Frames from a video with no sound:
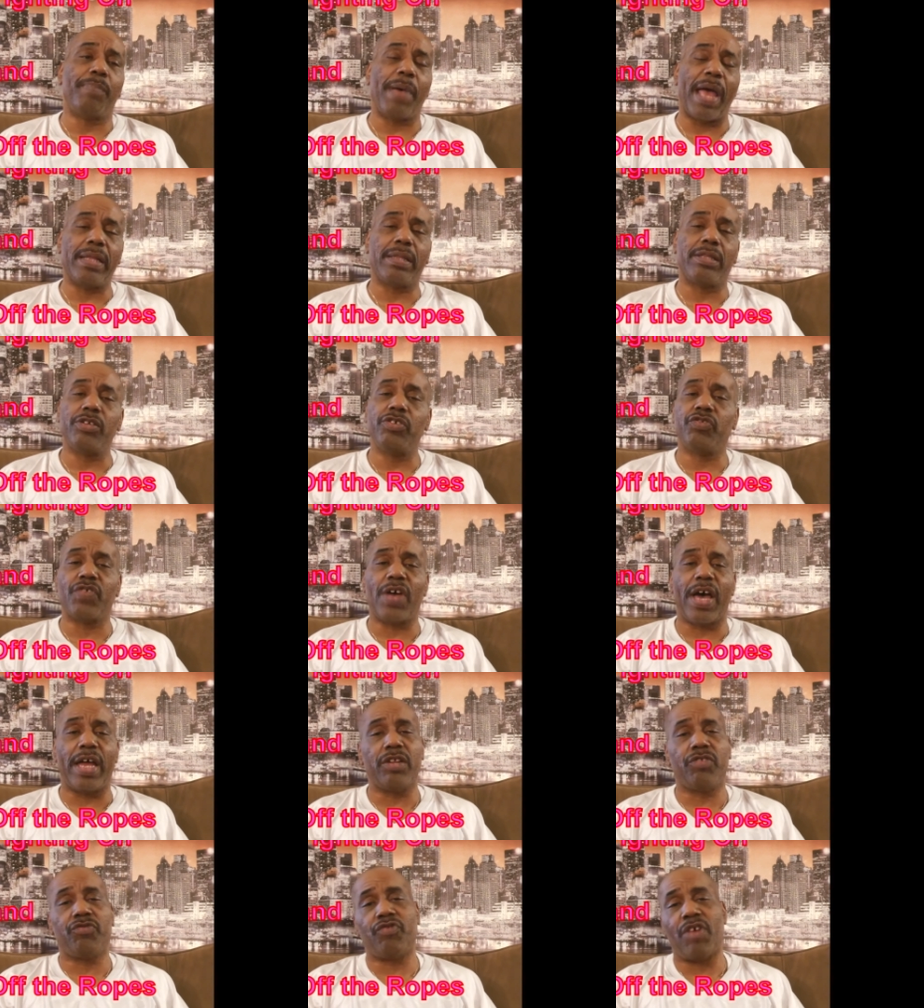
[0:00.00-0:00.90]
basically
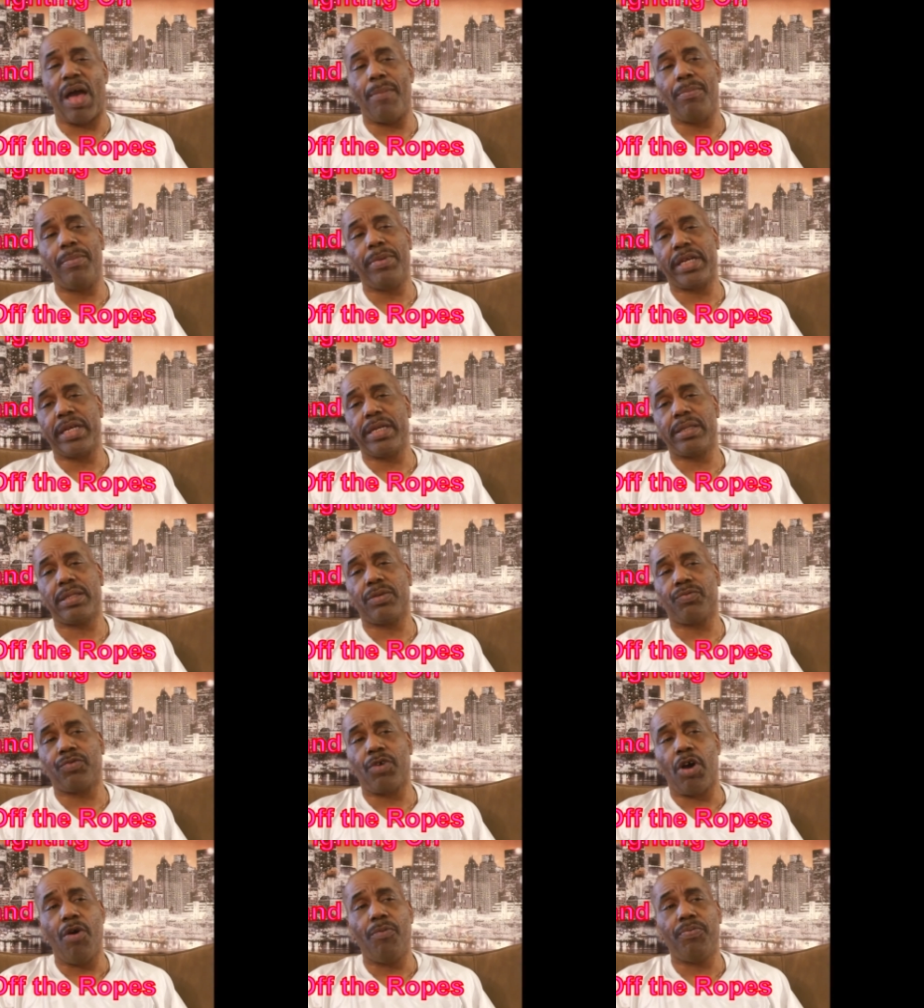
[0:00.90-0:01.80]
trying to trap them against the
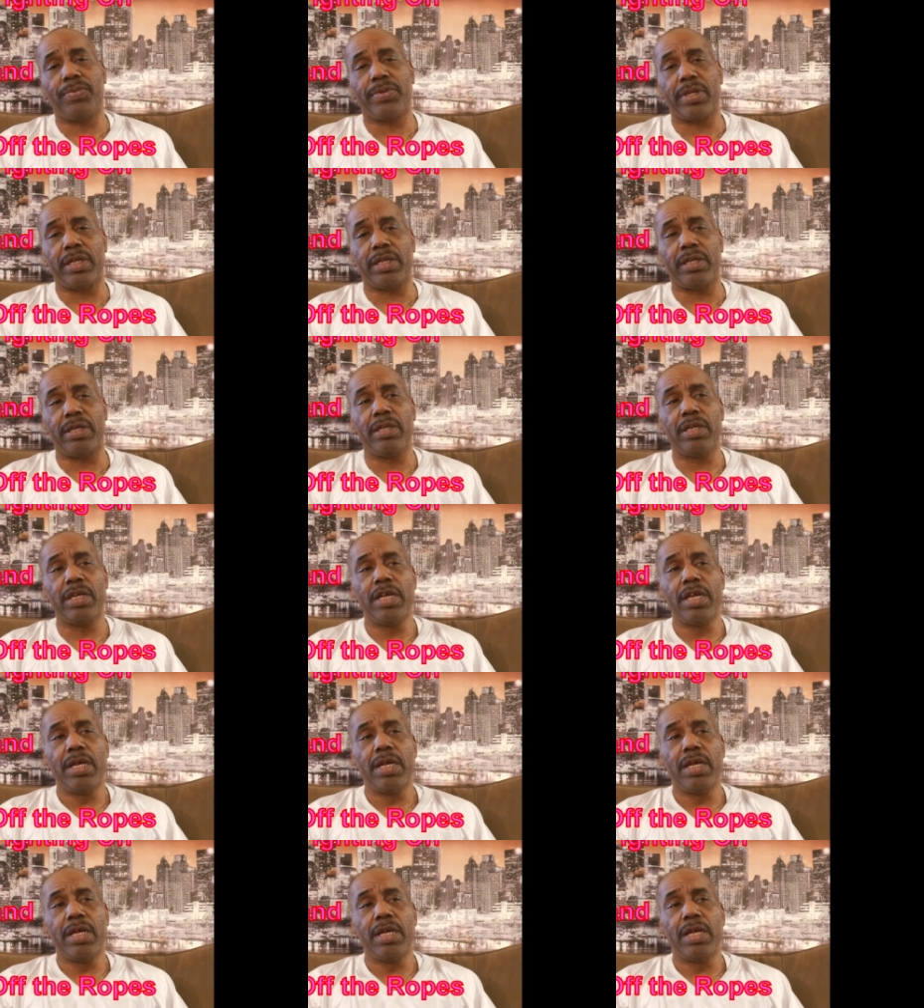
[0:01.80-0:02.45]
ropes and